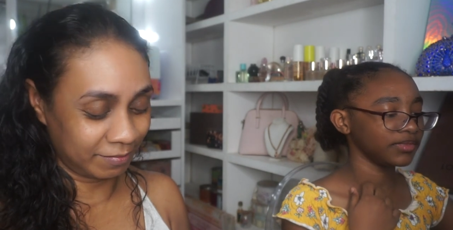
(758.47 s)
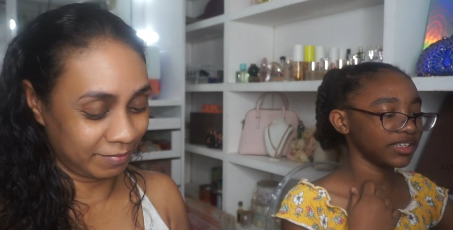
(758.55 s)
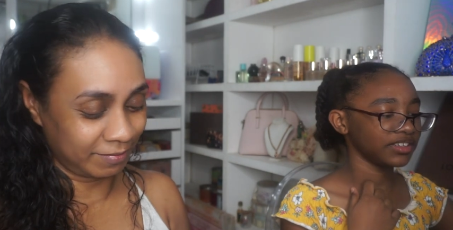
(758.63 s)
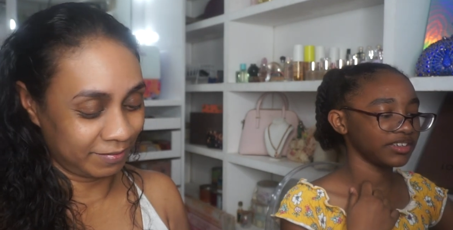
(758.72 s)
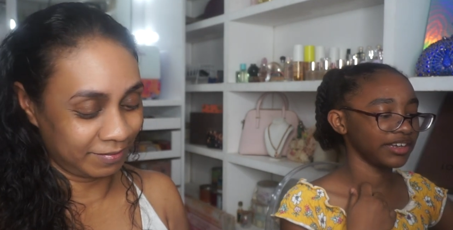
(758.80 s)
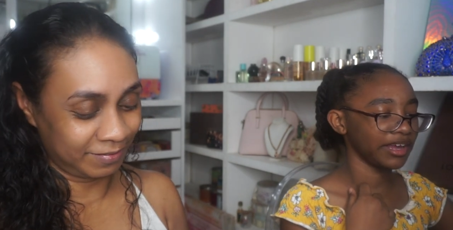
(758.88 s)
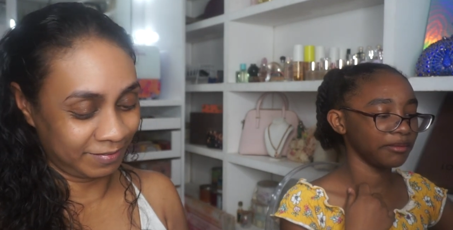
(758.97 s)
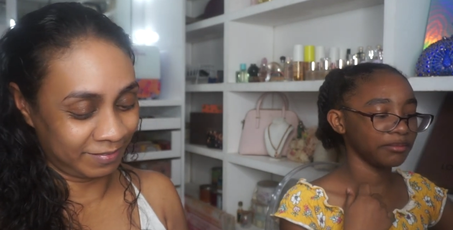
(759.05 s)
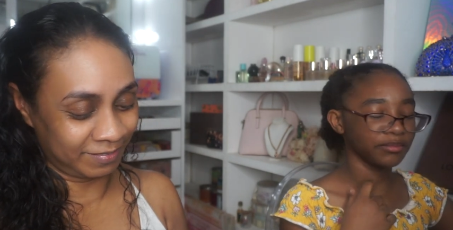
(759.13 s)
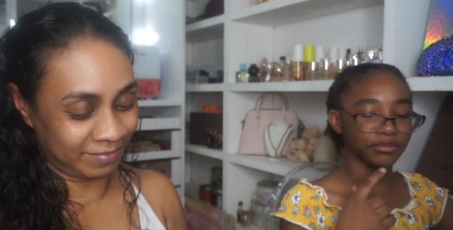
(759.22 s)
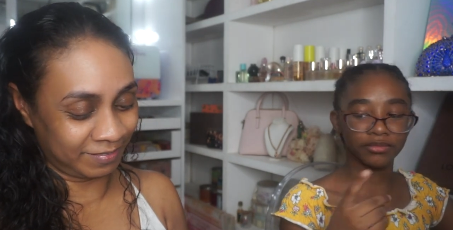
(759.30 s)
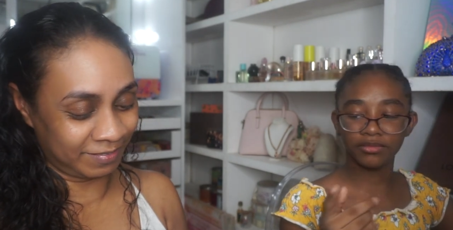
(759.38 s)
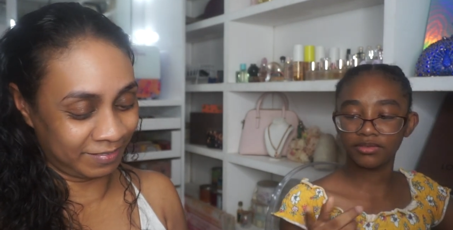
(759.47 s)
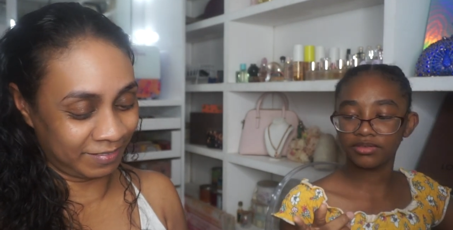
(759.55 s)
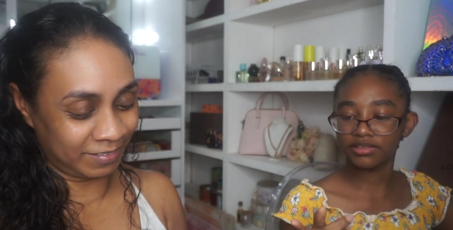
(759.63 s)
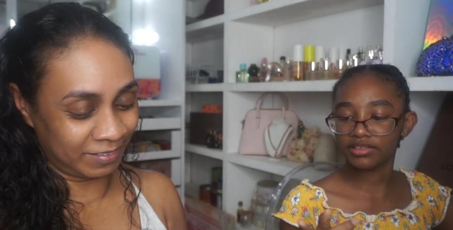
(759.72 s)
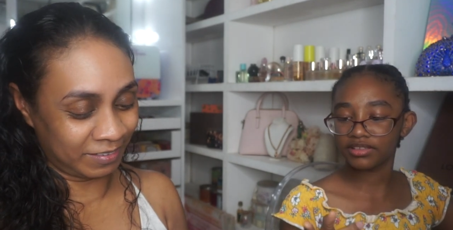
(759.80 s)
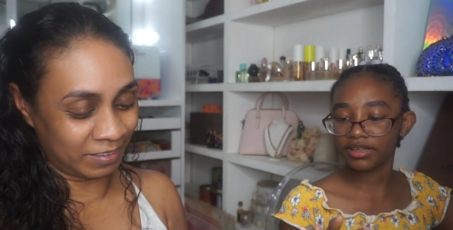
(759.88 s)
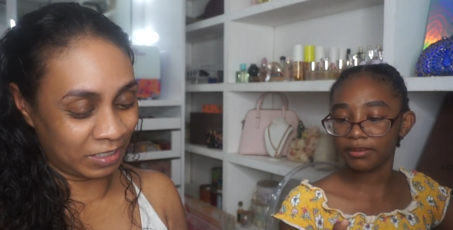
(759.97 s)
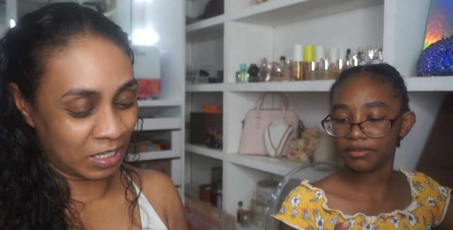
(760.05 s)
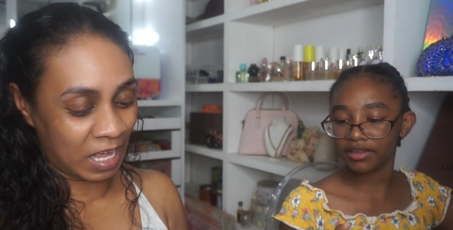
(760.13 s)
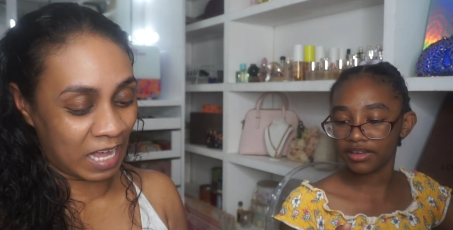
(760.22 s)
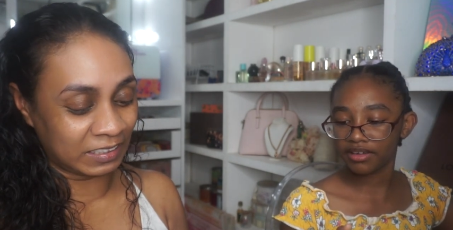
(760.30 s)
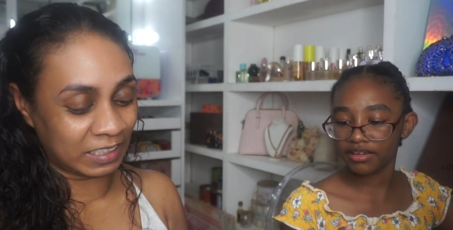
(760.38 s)
Speaker 1: You said
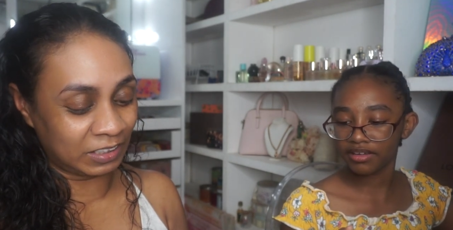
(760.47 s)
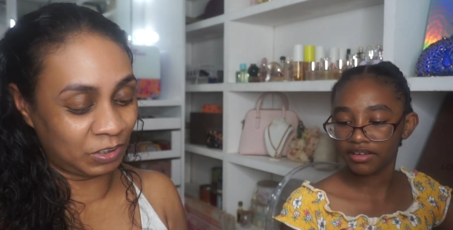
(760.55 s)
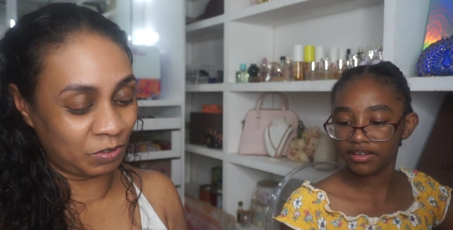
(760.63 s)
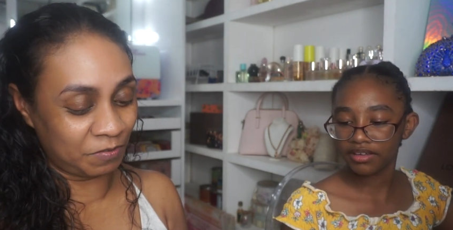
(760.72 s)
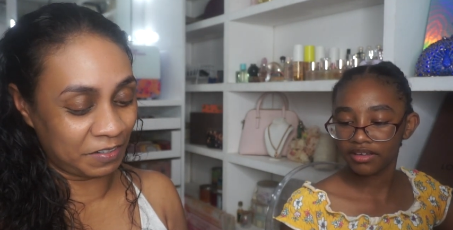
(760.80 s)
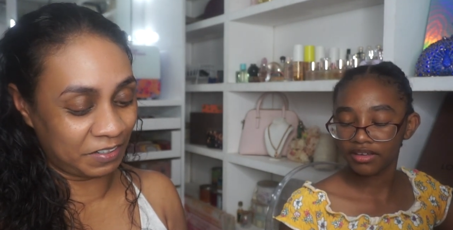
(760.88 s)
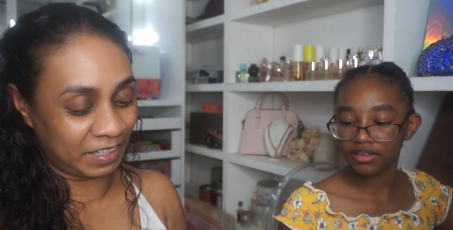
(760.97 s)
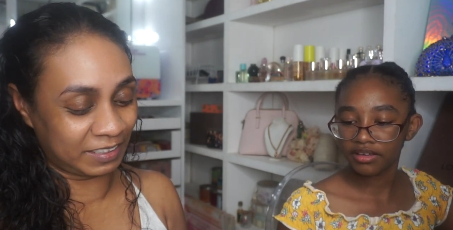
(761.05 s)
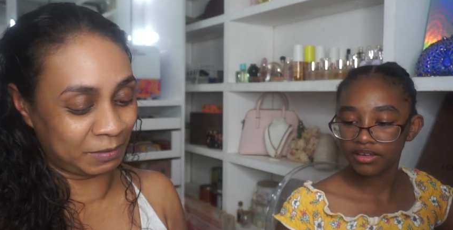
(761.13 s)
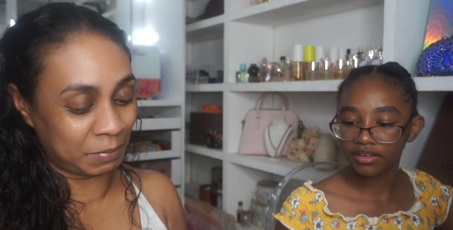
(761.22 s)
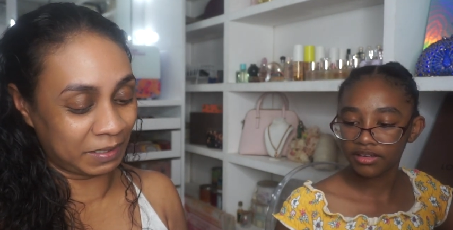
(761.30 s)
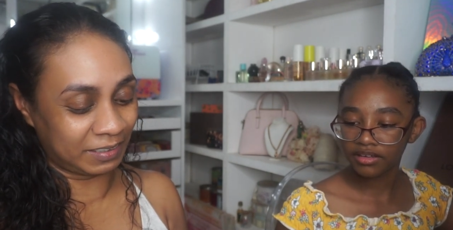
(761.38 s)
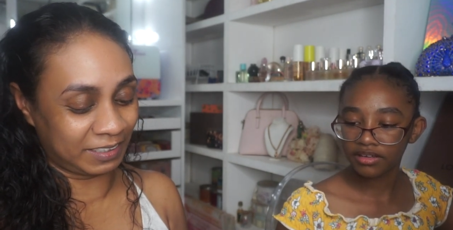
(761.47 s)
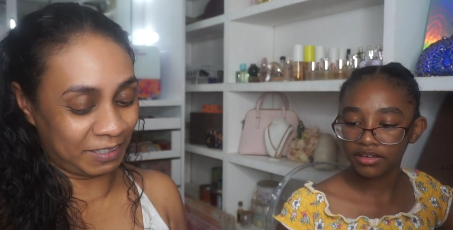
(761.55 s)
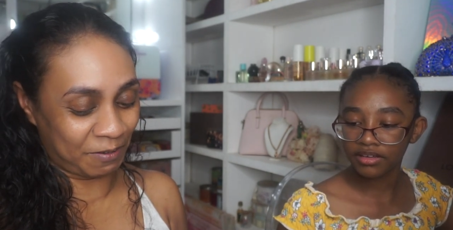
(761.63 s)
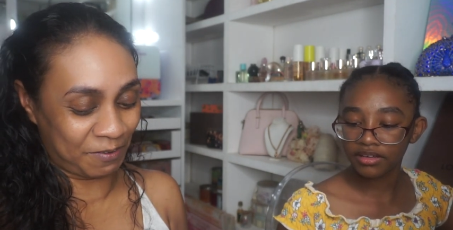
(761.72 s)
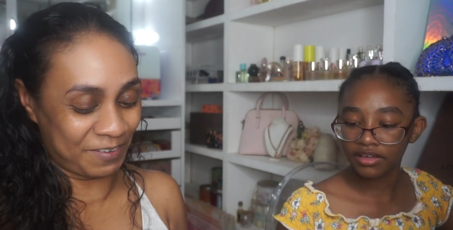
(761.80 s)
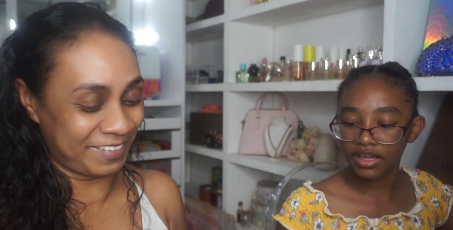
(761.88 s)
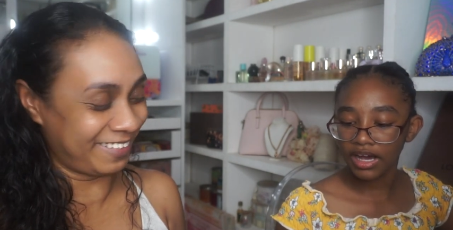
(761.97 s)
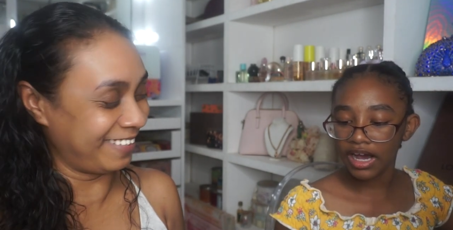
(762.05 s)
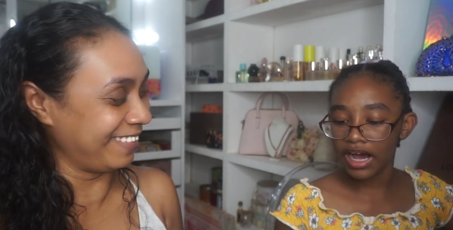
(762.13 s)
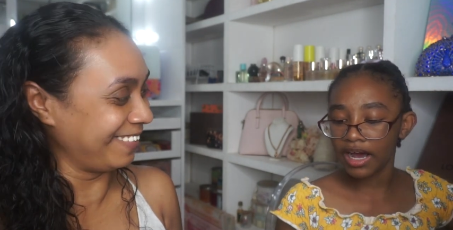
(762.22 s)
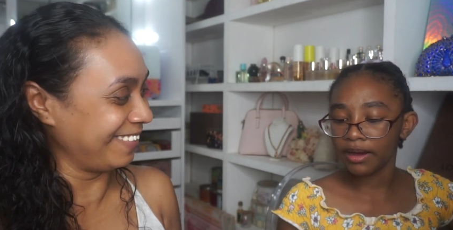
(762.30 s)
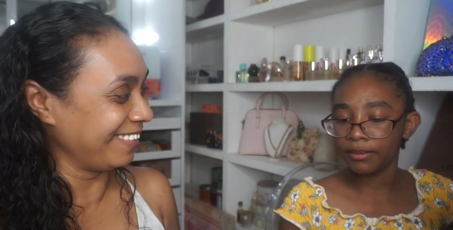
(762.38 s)
something.
Speaker 2: I said so very expensive.
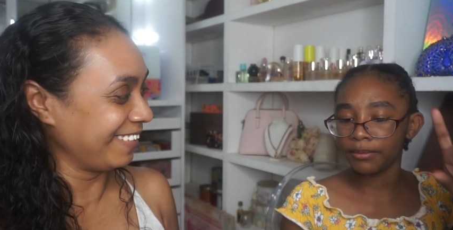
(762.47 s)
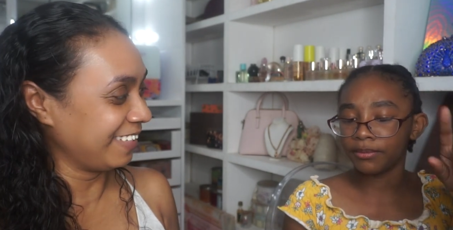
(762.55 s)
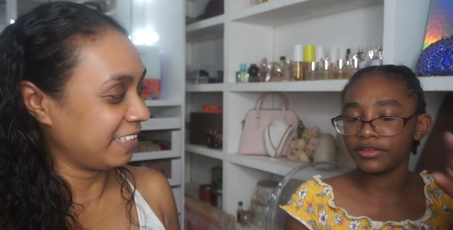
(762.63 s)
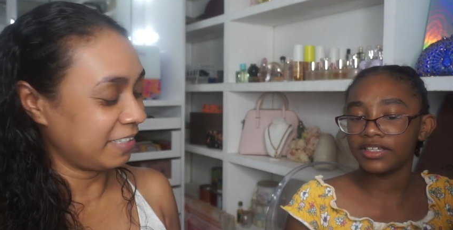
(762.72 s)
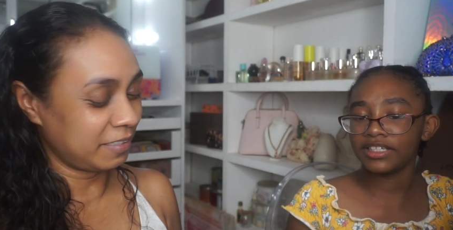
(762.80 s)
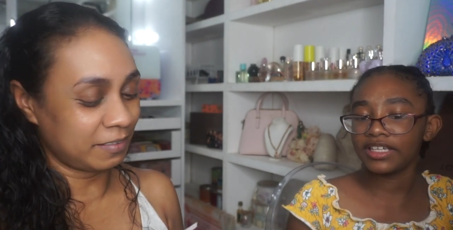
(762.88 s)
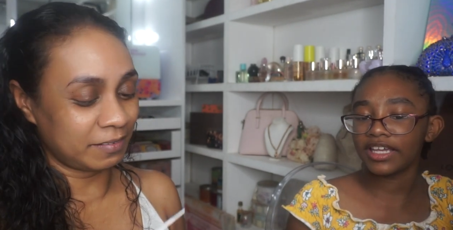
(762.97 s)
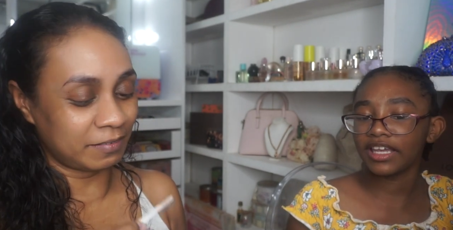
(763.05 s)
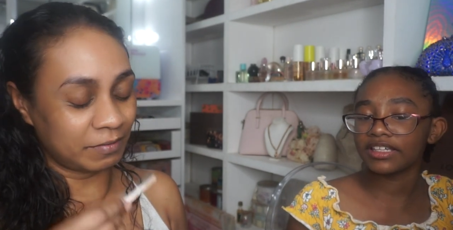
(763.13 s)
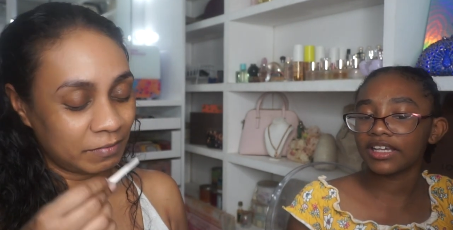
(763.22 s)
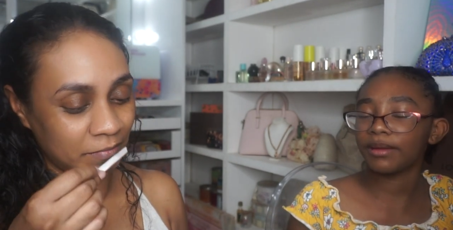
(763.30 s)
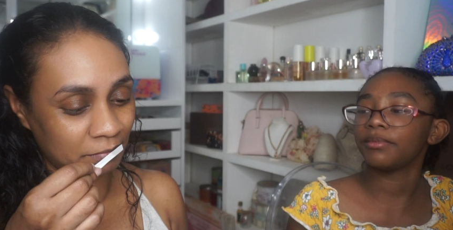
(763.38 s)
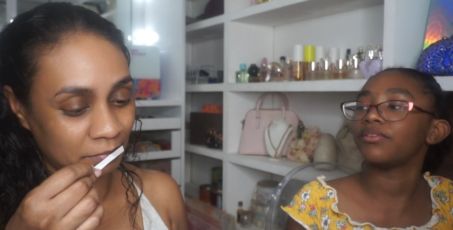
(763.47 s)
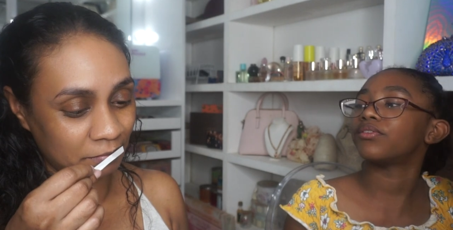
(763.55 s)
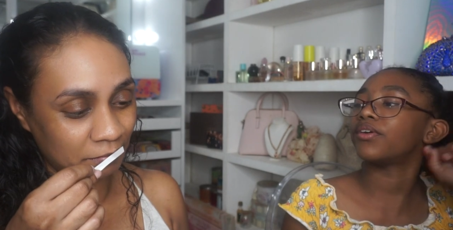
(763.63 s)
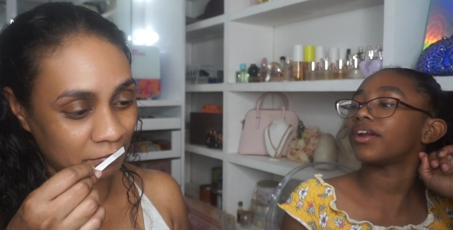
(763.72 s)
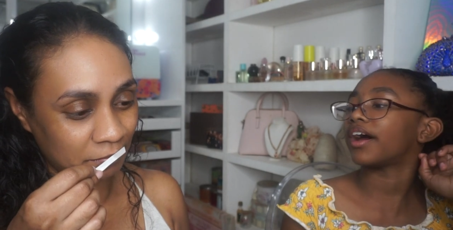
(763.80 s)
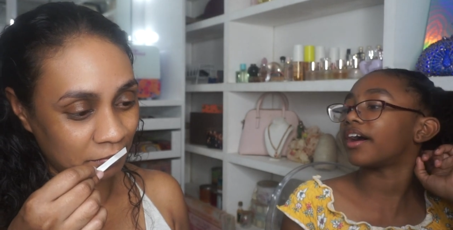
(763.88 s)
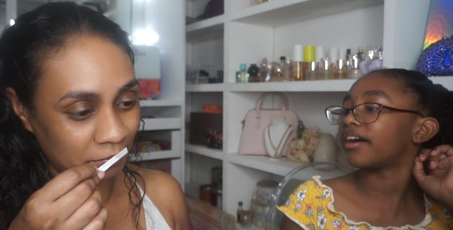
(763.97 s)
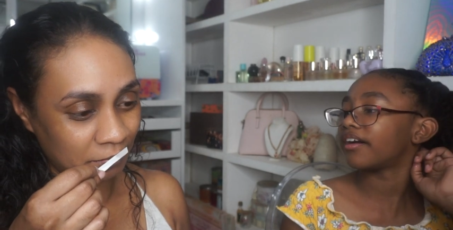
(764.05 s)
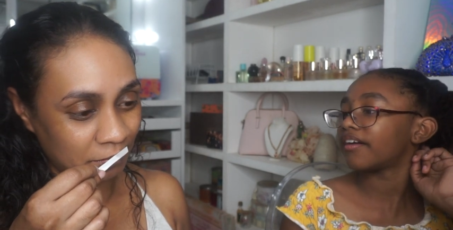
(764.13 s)
Speaker 1: Um, do you think you said before that?